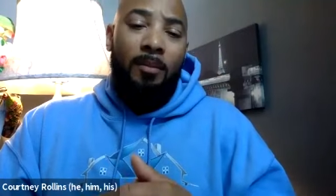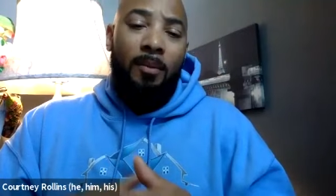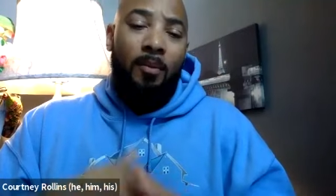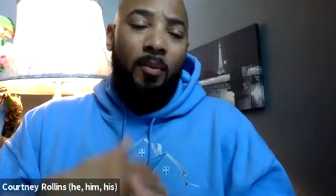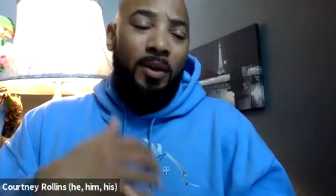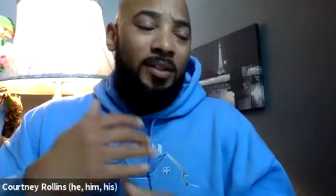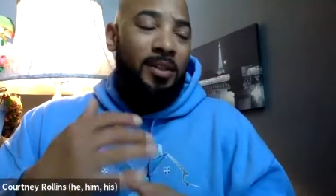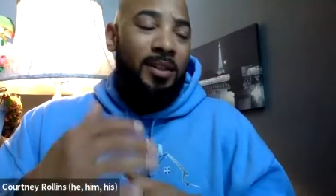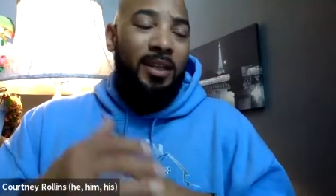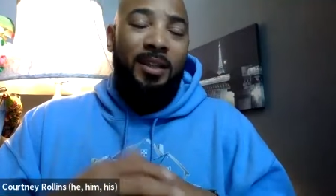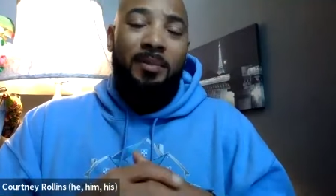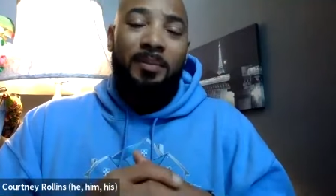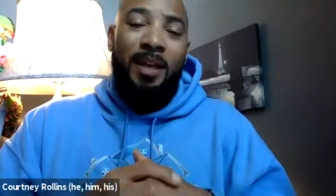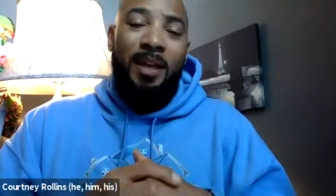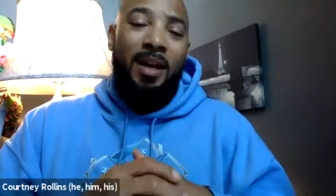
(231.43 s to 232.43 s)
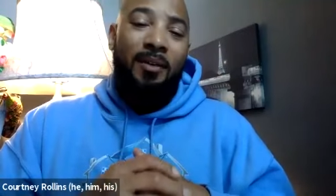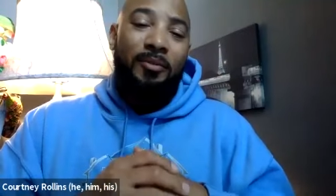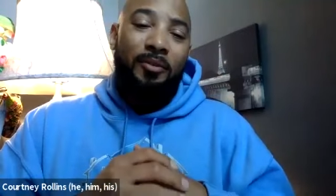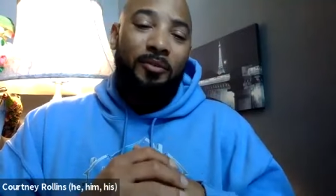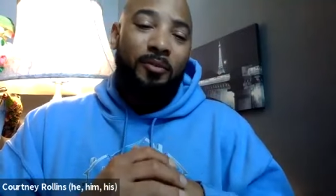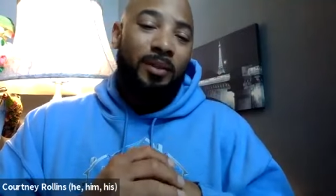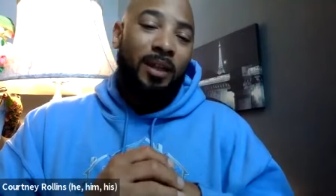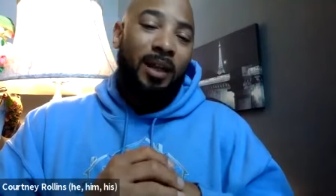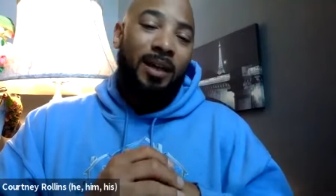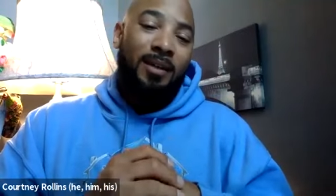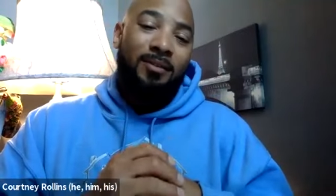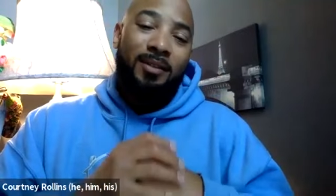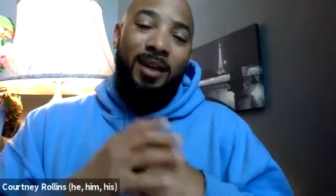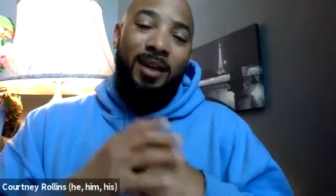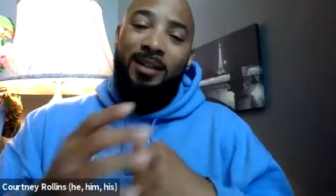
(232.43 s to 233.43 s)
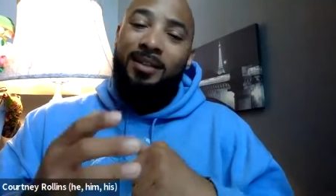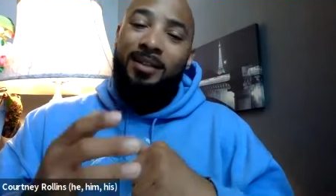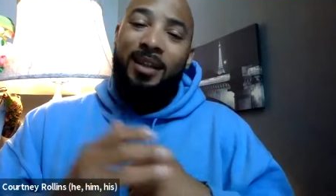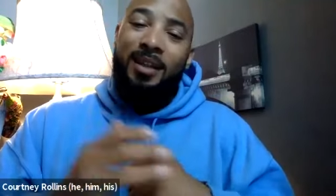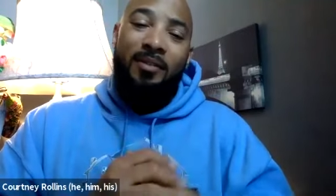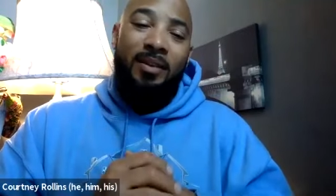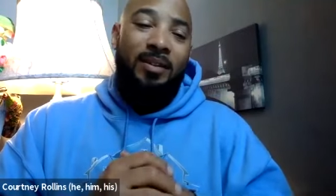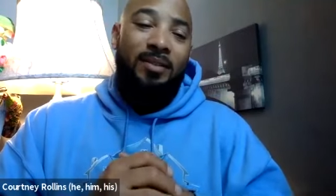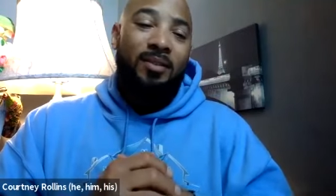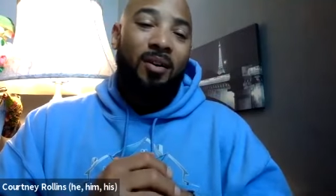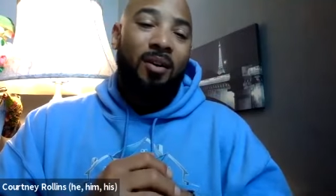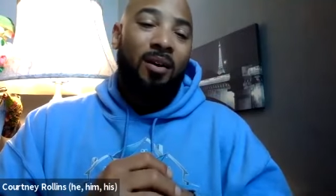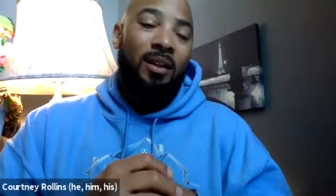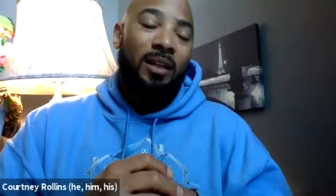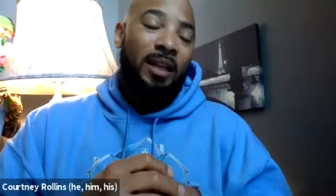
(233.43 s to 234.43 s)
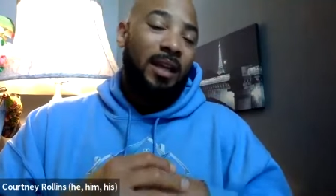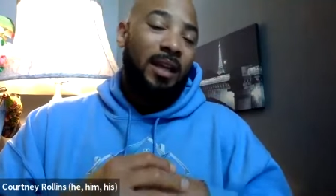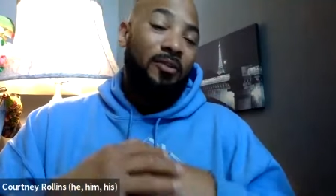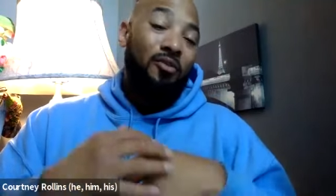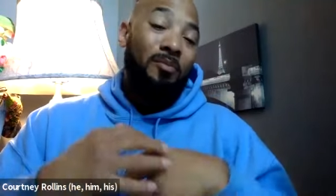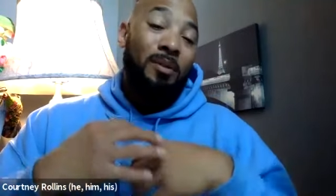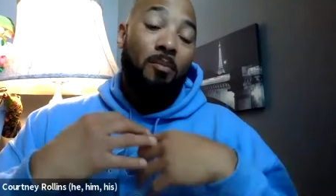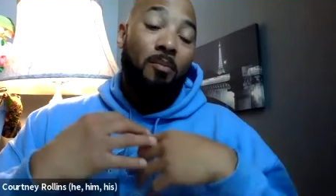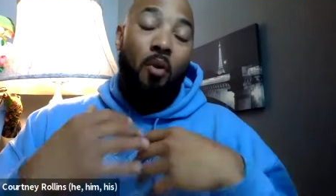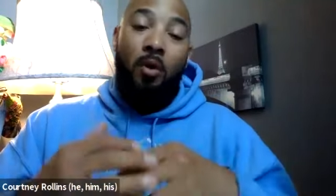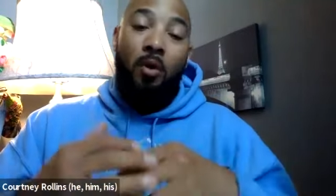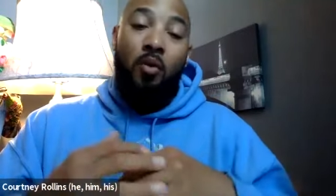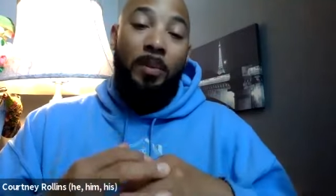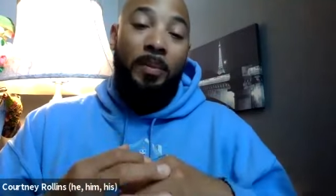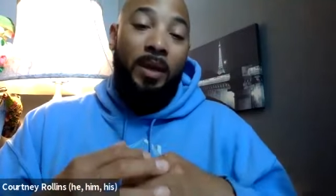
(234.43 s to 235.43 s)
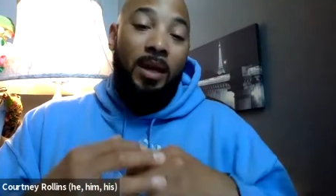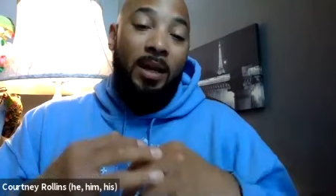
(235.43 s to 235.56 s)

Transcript: But once you get them down, you'll realize they're not as scary as all, and you'll be more equipped